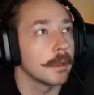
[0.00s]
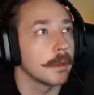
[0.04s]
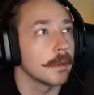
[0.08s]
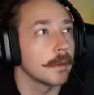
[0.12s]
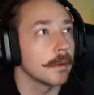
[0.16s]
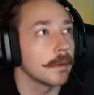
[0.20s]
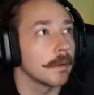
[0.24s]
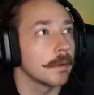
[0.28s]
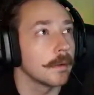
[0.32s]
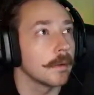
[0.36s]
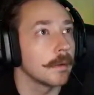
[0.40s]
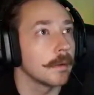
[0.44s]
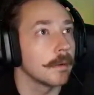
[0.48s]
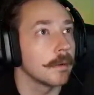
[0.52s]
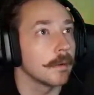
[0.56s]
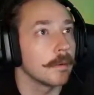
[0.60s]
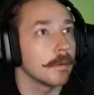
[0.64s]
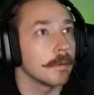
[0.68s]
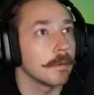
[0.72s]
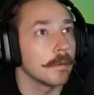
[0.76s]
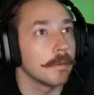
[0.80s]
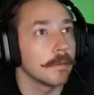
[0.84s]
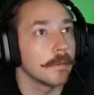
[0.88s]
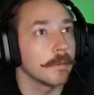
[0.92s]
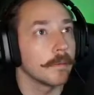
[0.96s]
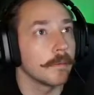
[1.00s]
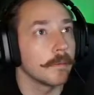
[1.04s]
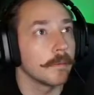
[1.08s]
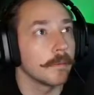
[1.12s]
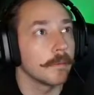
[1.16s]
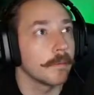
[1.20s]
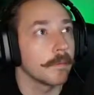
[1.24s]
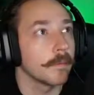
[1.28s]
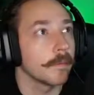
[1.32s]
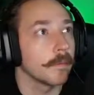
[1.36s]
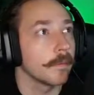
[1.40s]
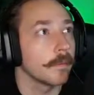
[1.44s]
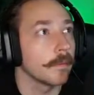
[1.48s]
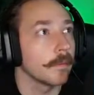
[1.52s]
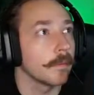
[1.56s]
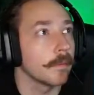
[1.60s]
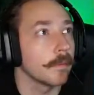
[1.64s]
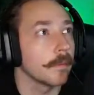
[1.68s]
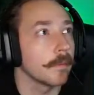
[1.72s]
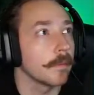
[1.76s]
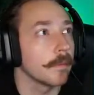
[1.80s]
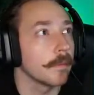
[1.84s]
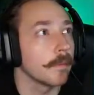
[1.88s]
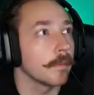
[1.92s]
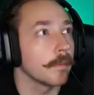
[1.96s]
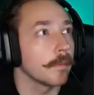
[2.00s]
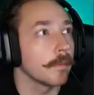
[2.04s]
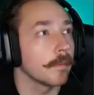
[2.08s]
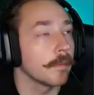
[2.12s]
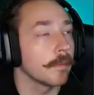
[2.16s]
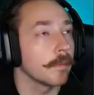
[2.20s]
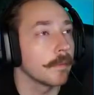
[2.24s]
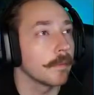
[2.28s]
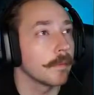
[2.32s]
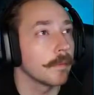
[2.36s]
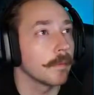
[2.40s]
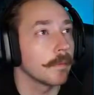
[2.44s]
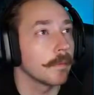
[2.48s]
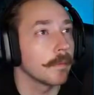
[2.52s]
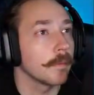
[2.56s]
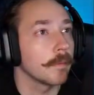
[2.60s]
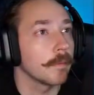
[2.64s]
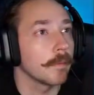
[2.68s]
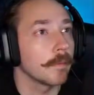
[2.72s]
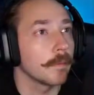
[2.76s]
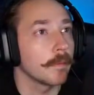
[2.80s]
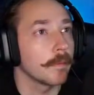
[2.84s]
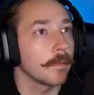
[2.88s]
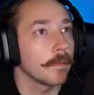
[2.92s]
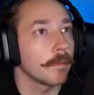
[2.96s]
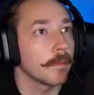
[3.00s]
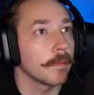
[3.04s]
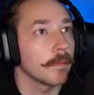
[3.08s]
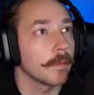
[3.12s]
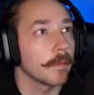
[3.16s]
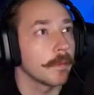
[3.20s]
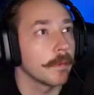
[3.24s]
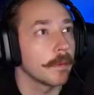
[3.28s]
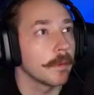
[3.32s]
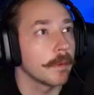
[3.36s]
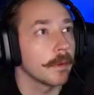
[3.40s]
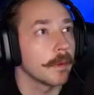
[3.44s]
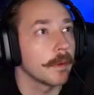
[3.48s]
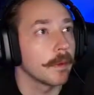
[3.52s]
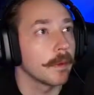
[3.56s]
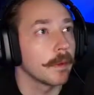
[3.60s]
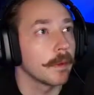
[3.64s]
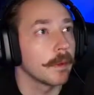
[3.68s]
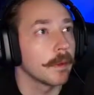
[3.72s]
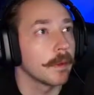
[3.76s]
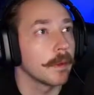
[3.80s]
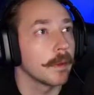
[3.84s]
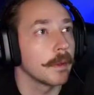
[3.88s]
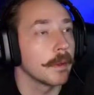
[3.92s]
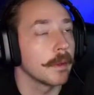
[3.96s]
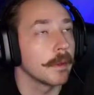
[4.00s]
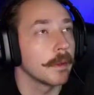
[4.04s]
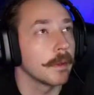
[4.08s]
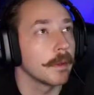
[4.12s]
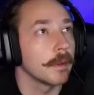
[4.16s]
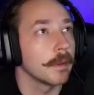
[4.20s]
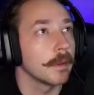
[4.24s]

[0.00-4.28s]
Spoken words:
[no speech]